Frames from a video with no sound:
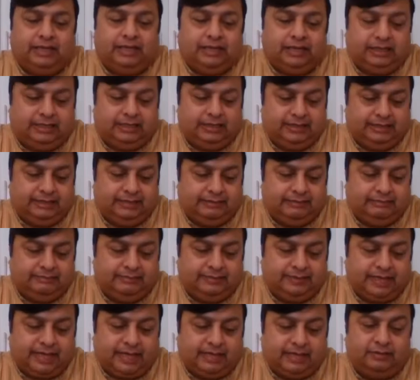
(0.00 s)

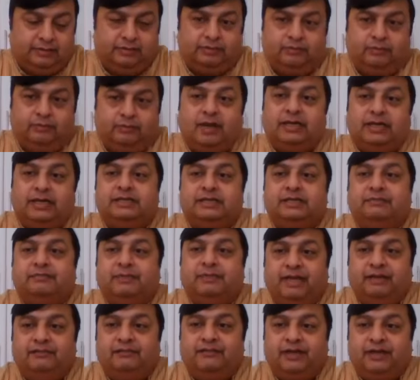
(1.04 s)
and what is the
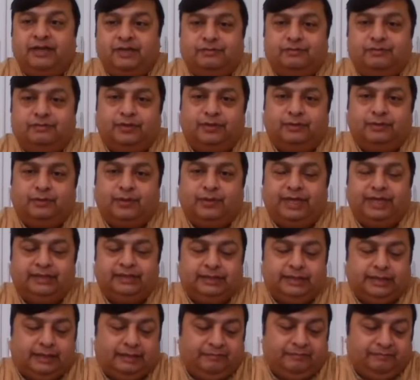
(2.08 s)
benefit of
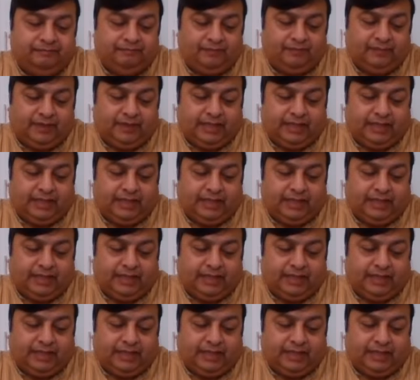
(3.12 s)
going there.